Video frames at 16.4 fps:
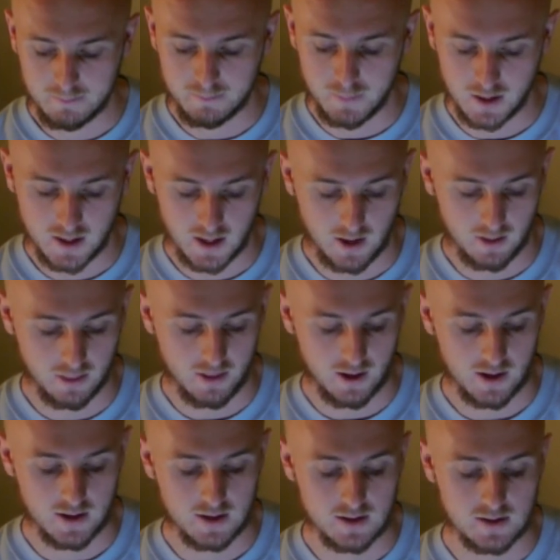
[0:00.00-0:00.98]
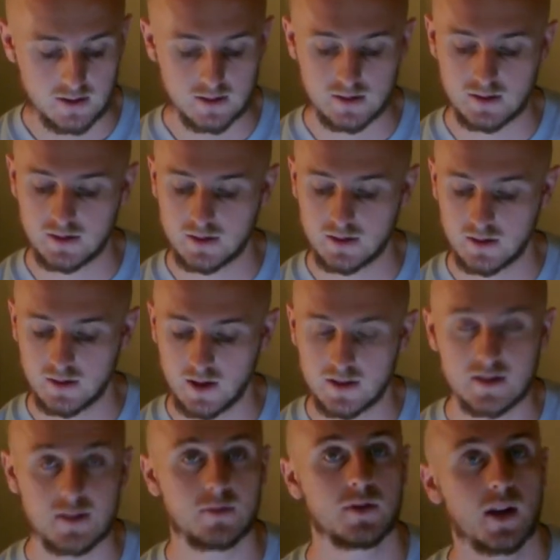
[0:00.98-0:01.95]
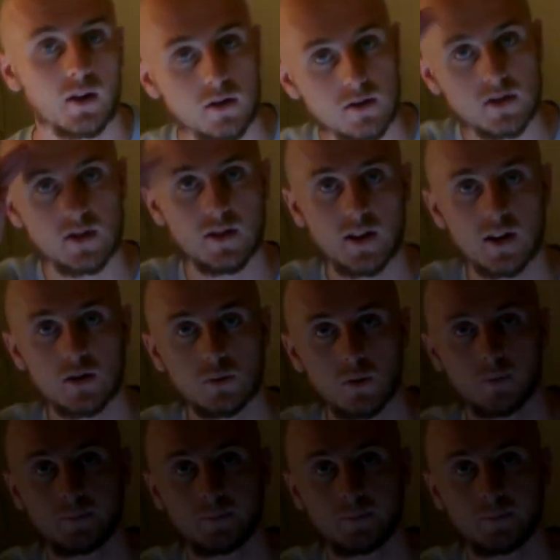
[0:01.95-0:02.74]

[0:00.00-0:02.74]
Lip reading: But yeah, that is it for now. I'll see you in the next one.